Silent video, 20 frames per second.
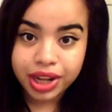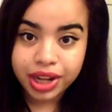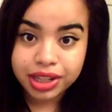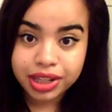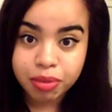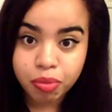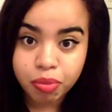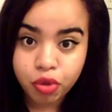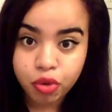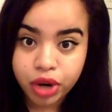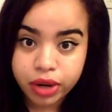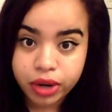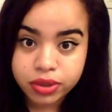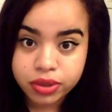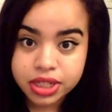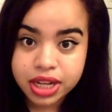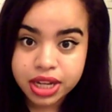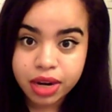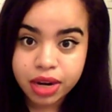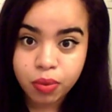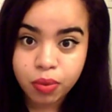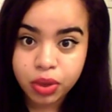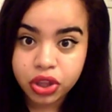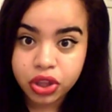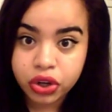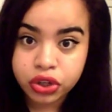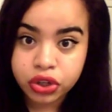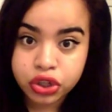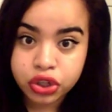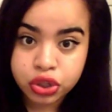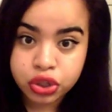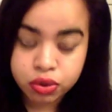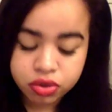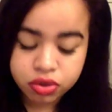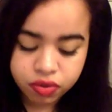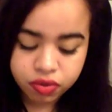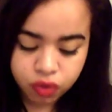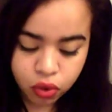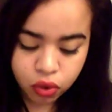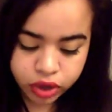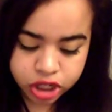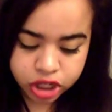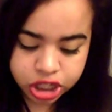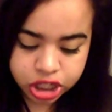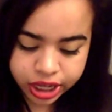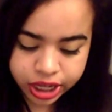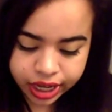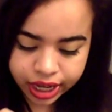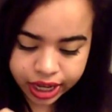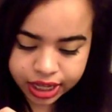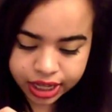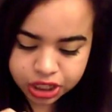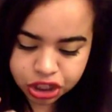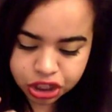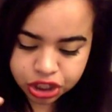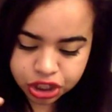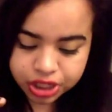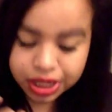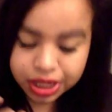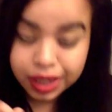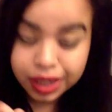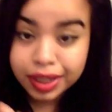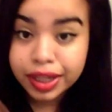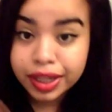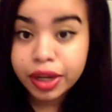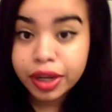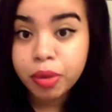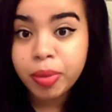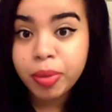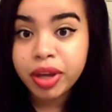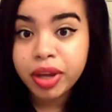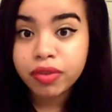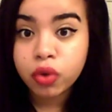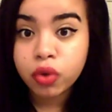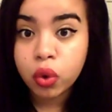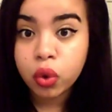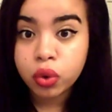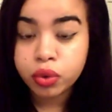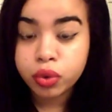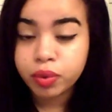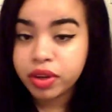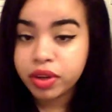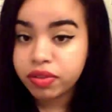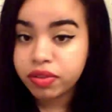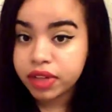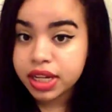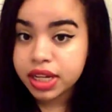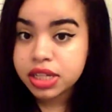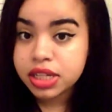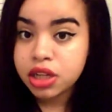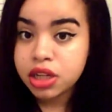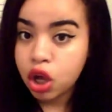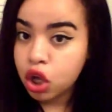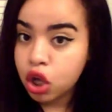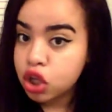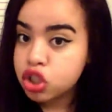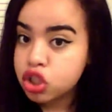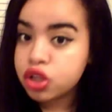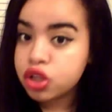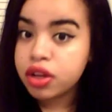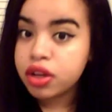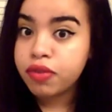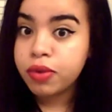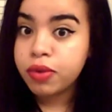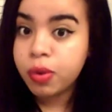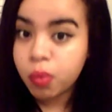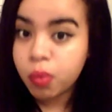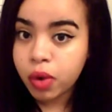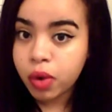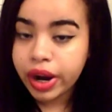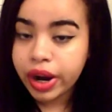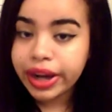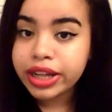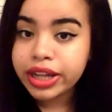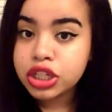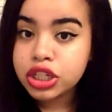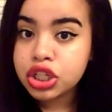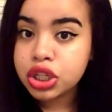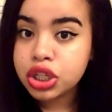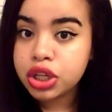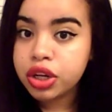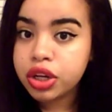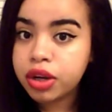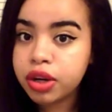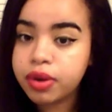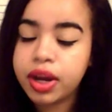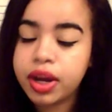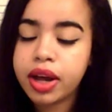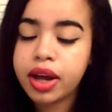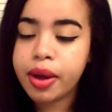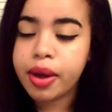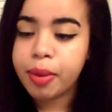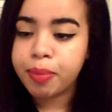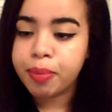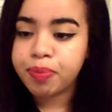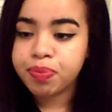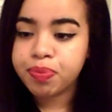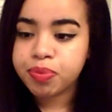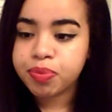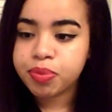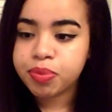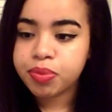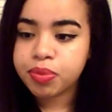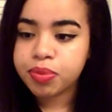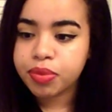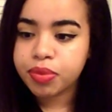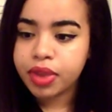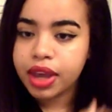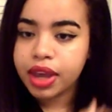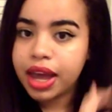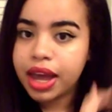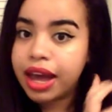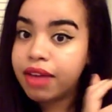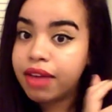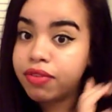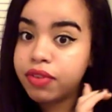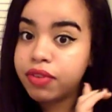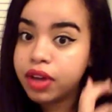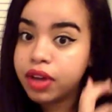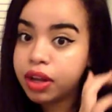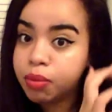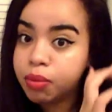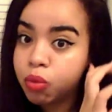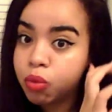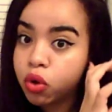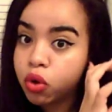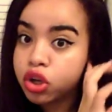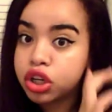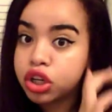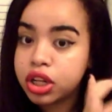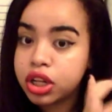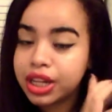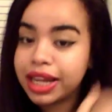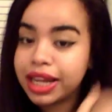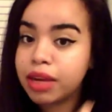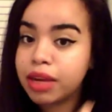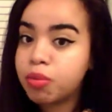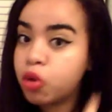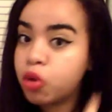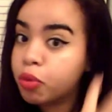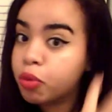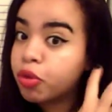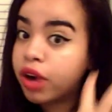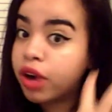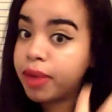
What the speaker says: more on the brown side with undertones of orange, and it has just a little bit of gold reflex. So if you wanted to, you know, have a more